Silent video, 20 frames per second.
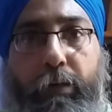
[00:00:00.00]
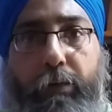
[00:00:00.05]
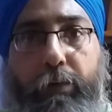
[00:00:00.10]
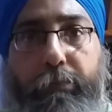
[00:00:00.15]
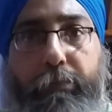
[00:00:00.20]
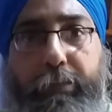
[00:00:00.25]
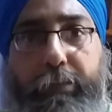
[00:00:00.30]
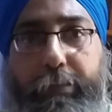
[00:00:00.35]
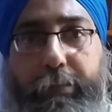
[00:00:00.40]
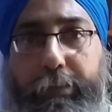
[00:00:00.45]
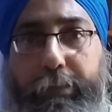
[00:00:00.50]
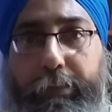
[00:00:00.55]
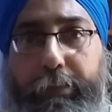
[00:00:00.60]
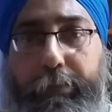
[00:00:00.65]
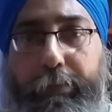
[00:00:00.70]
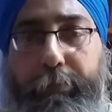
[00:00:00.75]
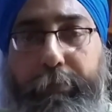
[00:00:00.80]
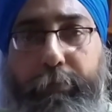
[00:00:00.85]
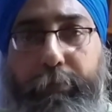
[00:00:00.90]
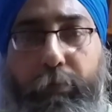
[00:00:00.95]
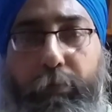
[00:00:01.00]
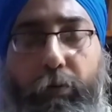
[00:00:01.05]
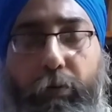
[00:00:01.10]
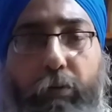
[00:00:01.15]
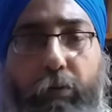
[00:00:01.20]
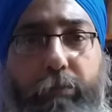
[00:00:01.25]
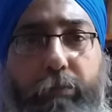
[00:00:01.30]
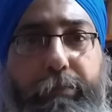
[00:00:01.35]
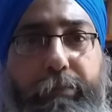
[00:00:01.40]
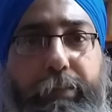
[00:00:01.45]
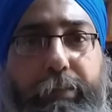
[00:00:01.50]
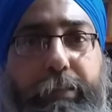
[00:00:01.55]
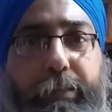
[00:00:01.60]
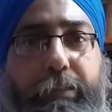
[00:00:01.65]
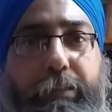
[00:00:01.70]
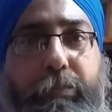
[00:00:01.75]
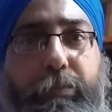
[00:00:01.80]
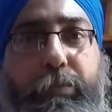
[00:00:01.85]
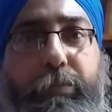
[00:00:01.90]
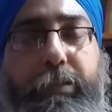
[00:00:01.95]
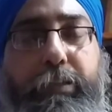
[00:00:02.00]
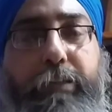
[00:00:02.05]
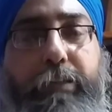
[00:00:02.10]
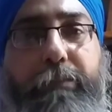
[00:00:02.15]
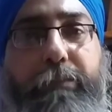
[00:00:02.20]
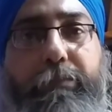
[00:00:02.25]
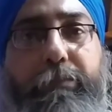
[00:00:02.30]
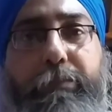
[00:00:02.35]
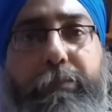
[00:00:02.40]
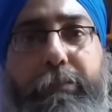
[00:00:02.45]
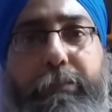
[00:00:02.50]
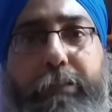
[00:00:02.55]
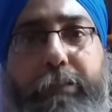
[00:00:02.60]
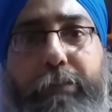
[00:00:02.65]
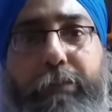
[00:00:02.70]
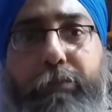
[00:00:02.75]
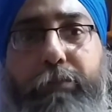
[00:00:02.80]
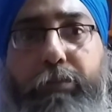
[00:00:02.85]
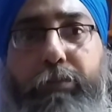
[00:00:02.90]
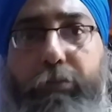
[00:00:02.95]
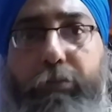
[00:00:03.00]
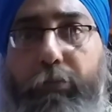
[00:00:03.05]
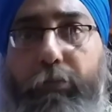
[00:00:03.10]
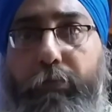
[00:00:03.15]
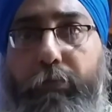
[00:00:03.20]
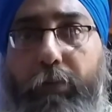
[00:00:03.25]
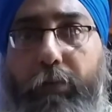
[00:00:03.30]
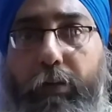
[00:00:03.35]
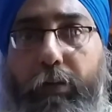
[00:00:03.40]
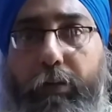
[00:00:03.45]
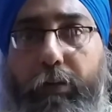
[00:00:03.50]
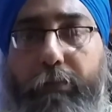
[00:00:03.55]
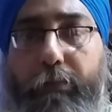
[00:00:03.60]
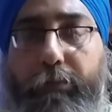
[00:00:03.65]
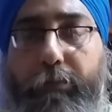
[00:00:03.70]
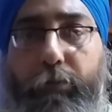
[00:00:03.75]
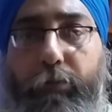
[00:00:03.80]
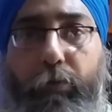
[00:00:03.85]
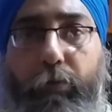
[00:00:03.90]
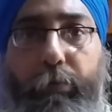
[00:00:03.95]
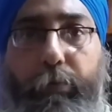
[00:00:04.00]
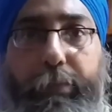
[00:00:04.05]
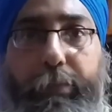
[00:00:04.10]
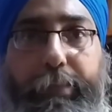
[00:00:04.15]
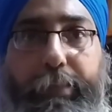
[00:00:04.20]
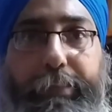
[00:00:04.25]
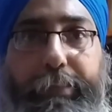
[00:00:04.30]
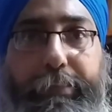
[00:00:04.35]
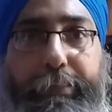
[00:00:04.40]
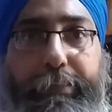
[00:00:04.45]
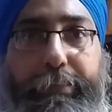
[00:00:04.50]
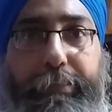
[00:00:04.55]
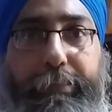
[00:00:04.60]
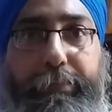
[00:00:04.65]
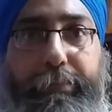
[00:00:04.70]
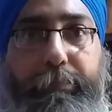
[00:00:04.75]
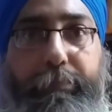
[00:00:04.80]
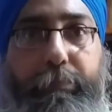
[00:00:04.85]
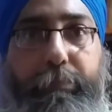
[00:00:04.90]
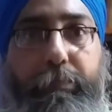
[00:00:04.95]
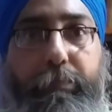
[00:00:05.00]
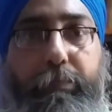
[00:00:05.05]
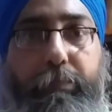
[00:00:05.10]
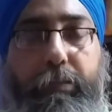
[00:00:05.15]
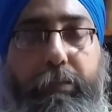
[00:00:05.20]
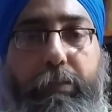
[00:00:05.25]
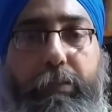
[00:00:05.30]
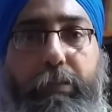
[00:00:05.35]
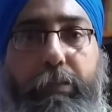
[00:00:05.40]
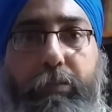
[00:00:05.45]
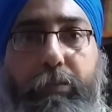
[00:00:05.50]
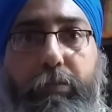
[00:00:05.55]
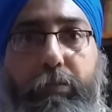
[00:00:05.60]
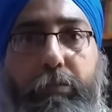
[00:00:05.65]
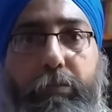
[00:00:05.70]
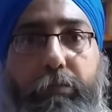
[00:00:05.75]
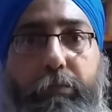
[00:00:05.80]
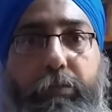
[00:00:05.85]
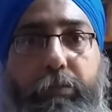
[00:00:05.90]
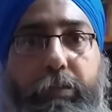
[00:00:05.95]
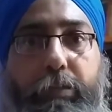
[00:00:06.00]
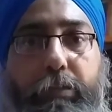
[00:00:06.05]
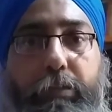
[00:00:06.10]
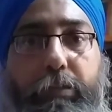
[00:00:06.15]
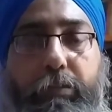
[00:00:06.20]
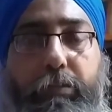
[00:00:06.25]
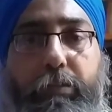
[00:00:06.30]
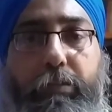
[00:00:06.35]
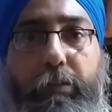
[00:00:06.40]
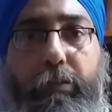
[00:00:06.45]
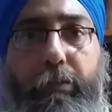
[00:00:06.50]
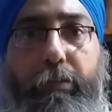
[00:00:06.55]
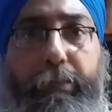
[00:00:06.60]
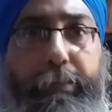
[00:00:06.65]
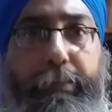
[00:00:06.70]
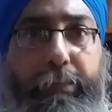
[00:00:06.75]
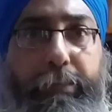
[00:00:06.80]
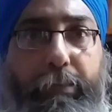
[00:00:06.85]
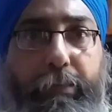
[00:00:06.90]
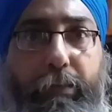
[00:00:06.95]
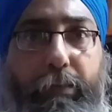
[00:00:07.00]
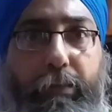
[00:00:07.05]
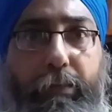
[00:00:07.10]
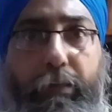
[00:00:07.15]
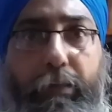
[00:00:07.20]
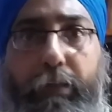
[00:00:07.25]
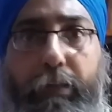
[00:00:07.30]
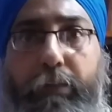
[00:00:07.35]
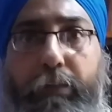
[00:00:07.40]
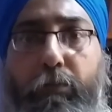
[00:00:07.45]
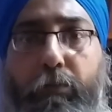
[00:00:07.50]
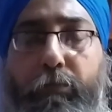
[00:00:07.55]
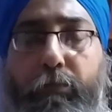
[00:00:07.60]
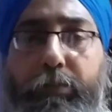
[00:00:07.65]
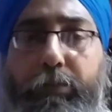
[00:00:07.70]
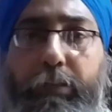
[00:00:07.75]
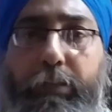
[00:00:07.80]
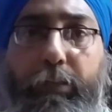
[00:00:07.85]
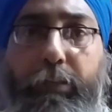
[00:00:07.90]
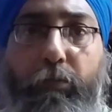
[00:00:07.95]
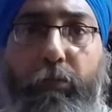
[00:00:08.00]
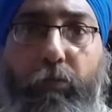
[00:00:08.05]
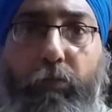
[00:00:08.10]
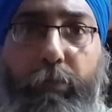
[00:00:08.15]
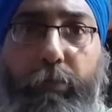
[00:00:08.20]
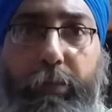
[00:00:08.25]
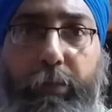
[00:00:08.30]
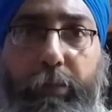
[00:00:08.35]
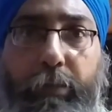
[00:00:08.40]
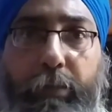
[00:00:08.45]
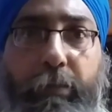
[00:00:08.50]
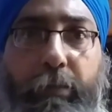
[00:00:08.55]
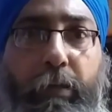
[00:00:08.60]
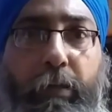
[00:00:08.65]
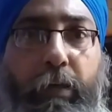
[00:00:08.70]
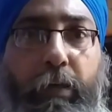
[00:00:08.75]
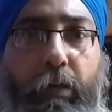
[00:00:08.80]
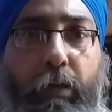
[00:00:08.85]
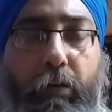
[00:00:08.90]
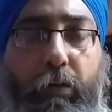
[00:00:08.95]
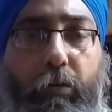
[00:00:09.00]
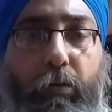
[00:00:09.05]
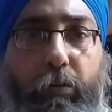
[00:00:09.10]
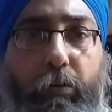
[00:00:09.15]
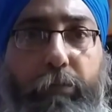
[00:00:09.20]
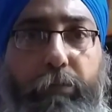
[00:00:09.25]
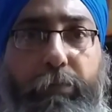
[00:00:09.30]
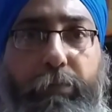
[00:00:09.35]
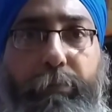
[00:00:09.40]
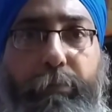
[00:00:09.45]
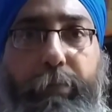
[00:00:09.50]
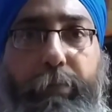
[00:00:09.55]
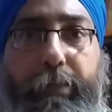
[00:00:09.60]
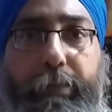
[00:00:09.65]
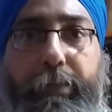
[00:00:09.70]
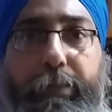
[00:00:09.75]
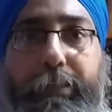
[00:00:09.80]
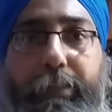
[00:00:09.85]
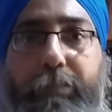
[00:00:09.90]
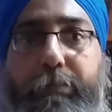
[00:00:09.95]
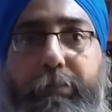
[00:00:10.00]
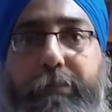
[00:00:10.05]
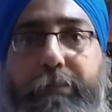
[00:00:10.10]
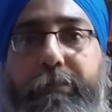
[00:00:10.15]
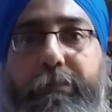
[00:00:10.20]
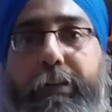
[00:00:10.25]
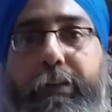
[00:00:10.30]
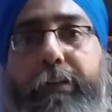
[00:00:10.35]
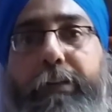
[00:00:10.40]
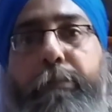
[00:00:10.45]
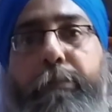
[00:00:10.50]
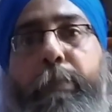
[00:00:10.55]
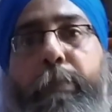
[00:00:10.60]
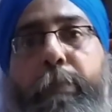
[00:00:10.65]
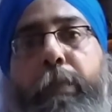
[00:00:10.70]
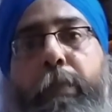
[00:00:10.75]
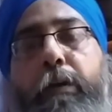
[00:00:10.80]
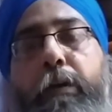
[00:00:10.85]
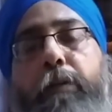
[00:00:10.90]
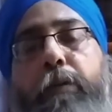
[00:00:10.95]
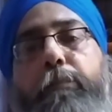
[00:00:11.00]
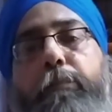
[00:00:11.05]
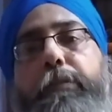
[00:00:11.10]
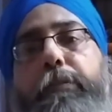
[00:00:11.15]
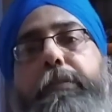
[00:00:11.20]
We see a lot of things which have traversed so far after COVID-19 disaster, which has struck India, and obviously globally a lot of impact has been felt. But